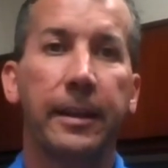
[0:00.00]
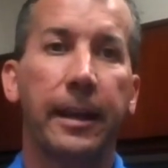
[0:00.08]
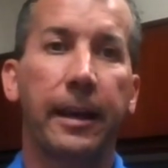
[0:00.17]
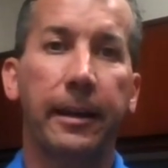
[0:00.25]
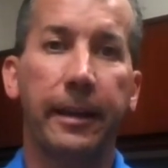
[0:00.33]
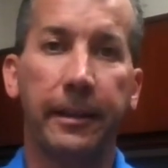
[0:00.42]

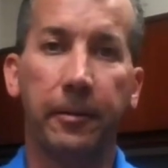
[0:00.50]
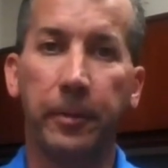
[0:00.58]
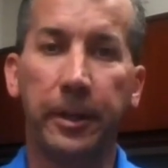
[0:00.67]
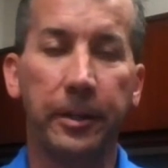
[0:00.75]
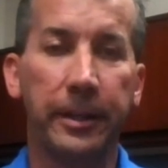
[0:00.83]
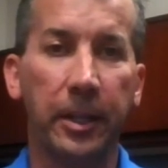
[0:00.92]
and
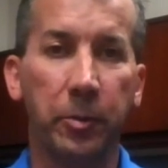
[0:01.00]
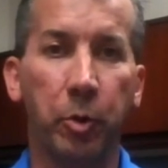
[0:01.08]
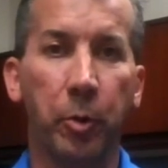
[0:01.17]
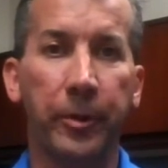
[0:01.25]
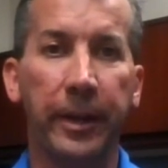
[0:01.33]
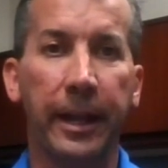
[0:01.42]
then we
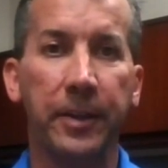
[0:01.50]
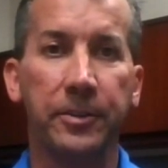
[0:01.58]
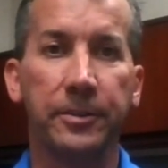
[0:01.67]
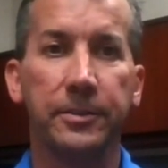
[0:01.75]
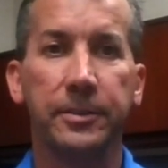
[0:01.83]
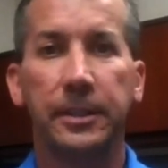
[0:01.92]
can take the
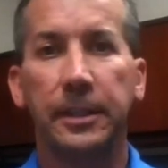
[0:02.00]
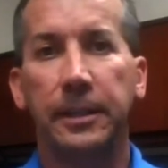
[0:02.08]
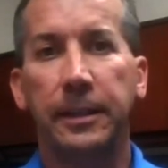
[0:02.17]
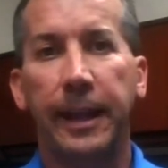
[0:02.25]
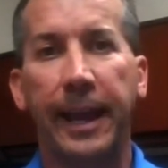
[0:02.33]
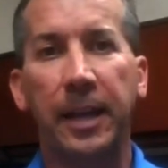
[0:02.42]
appropriate
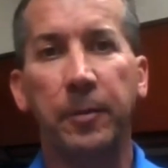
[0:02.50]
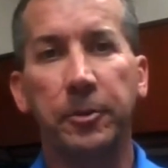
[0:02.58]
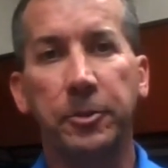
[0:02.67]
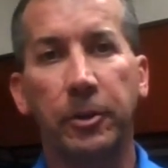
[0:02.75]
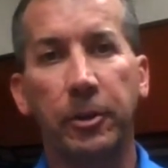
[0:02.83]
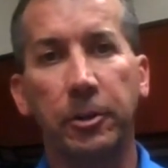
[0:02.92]
actions.
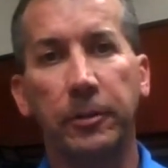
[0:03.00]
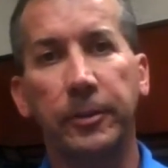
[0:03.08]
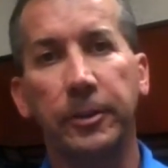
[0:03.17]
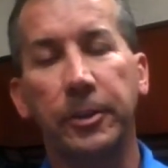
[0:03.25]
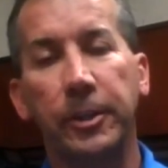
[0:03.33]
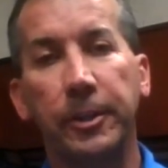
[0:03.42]
Adam, I'll
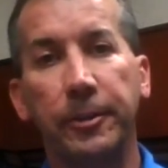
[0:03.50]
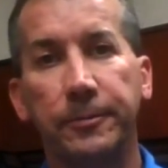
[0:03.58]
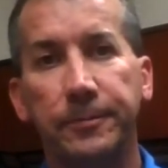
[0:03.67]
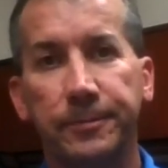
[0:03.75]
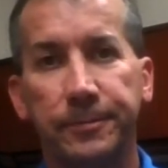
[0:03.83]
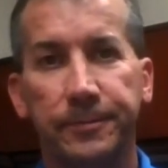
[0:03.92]
turn it over to
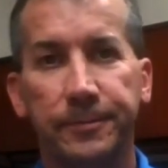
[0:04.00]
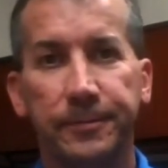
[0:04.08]
you.